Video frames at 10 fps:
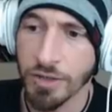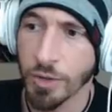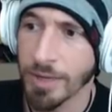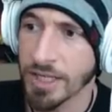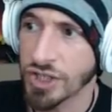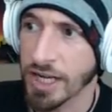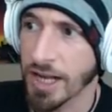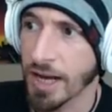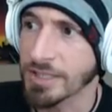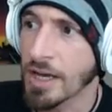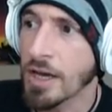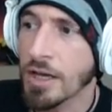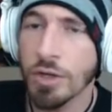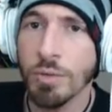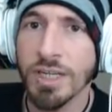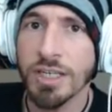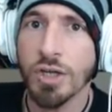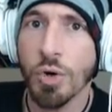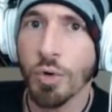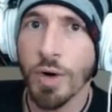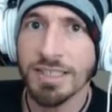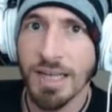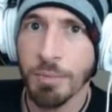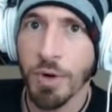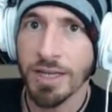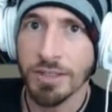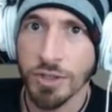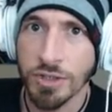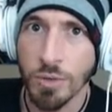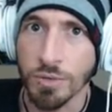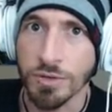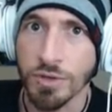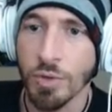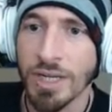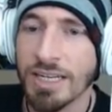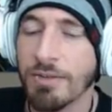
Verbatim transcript: your main Shikigami's, you don't need to go crazy upgrading their souls. You don't need